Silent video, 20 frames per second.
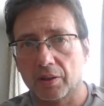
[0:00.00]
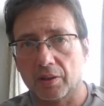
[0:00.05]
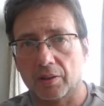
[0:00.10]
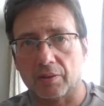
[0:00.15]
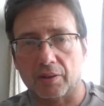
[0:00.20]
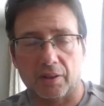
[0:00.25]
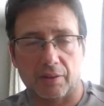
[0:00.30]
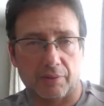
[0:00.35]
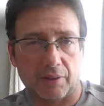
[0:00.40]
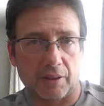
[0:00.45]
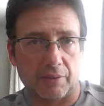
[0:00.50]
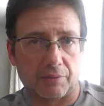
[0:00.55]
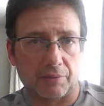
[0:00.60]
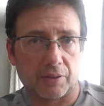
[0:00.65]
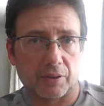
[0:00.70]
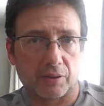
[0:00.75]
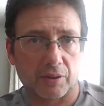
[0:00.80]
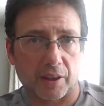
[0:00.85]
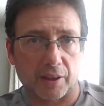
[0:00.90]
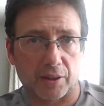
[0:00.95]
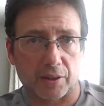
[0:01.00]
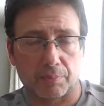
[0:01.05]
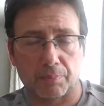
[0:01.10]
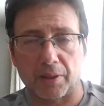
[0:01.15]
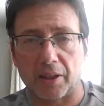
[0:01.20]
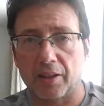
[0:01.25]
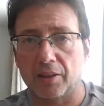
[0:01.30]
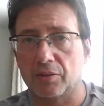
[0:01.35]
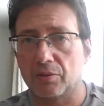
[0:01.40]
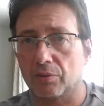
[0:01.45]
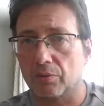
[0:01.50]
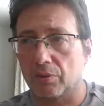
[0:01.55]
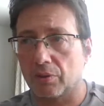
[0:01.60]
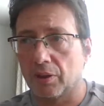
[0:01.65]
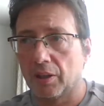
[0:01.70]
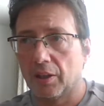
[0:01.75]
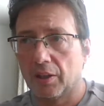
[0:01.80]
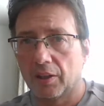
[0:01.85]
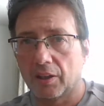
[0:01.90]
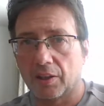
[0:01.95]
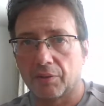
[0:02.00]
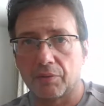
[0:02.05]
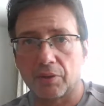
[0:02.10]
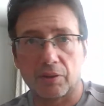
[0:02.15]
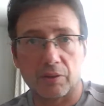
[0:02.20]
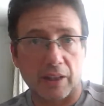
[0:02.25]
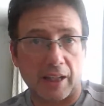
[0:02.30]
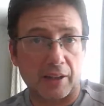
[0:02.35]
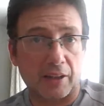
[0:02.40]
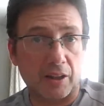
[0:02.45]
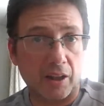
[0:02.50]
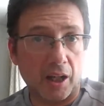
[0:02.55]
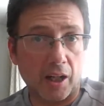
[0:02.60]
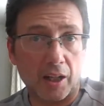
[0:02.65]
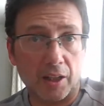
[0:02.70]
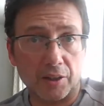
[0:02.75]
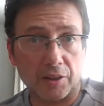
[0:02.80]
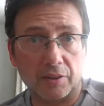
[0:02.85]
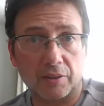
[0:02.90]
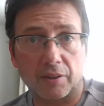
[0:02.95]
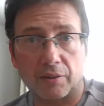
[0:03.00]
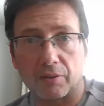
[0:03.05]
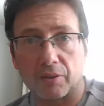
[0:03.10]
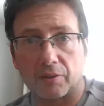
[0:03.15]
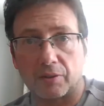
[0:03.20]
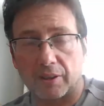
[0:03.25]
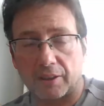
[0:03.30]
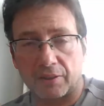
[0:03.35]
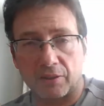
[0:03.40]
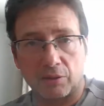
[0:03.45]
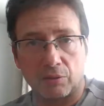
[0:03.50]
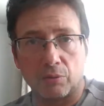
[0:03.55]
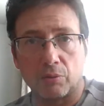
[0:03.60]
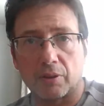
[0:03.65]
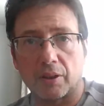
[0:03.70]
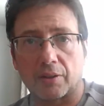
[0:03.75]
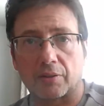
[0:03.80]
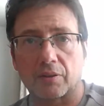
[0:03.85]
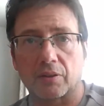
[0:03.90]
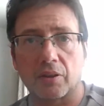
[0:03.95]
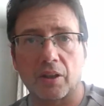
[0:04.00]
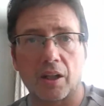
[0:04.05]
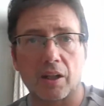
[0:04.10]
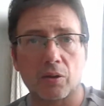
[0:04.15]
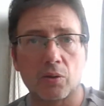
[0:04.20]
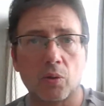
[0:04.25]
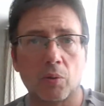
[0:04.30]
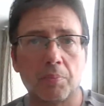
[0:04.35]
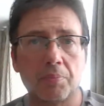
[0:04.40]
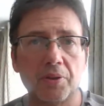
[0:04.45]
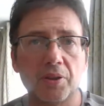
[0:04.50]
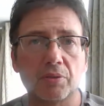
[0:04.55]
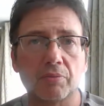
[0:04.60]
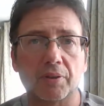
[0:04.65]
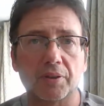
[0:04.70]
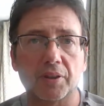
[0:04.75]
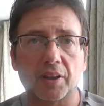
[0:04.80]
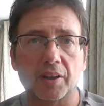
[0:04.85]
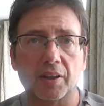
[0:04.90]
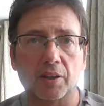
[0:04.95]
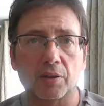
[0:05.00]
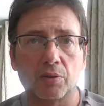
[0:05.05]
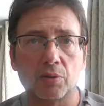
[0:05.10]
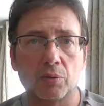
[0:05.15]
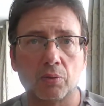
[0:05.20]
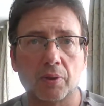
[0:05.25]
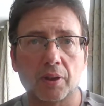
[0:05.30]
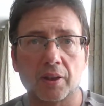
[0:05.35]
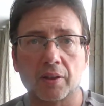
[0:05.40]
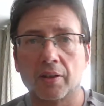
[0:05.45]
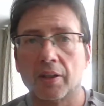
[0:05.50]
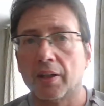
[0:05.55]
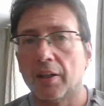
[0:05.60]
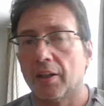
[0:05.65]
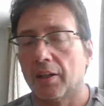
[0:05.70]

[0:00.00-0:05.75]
If it is like space, or if you like cars, then you look at car companies, what they are doing.